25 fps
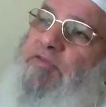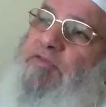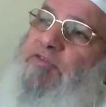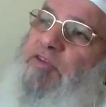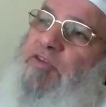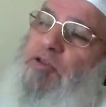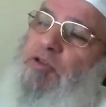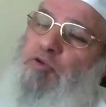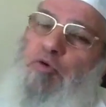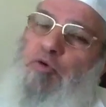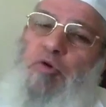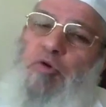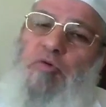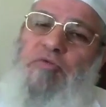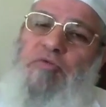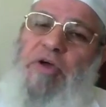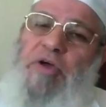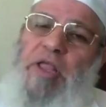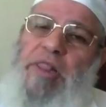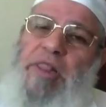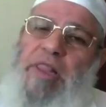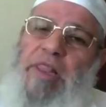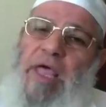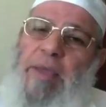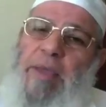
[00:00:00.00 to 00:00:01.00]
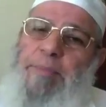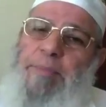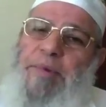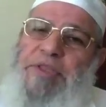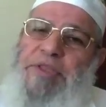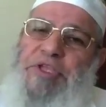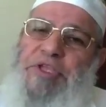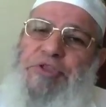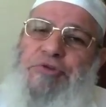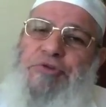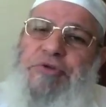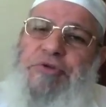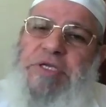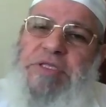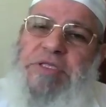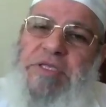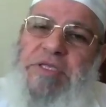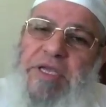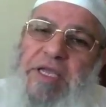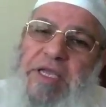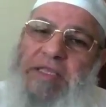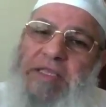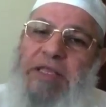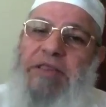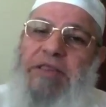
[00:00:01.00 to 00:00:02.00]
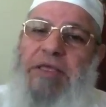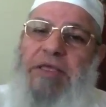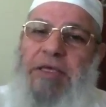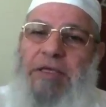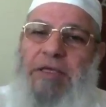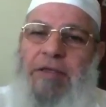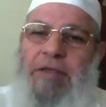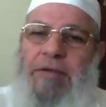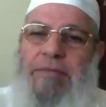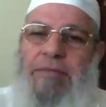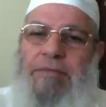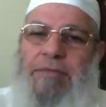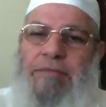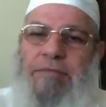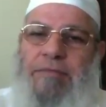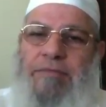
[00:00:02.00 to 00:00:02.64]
if the nur of Allah penetrates anything,